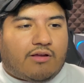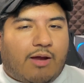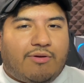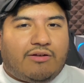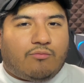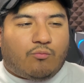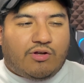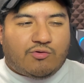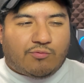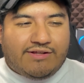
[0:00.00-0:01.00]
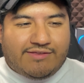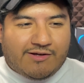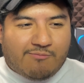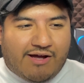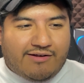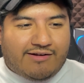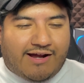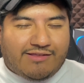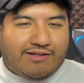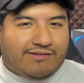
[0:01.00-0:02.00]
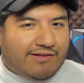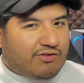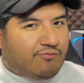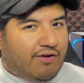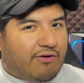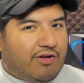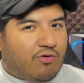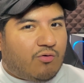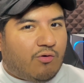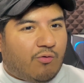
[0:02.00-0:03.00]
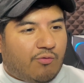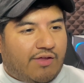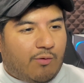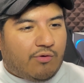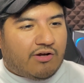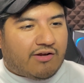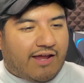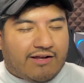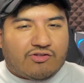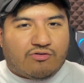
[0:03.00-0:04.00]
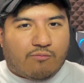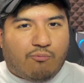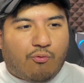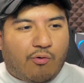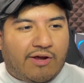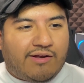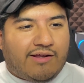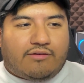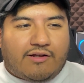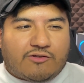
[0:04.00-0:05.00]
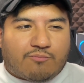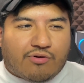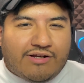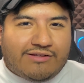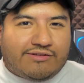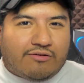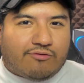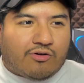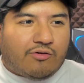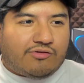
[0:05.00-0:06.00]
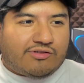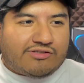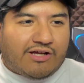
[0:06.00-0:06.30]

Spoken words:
I mean, when you really think about it, I think that it's very cool that we are getting to a point that it's pretty difficult to tell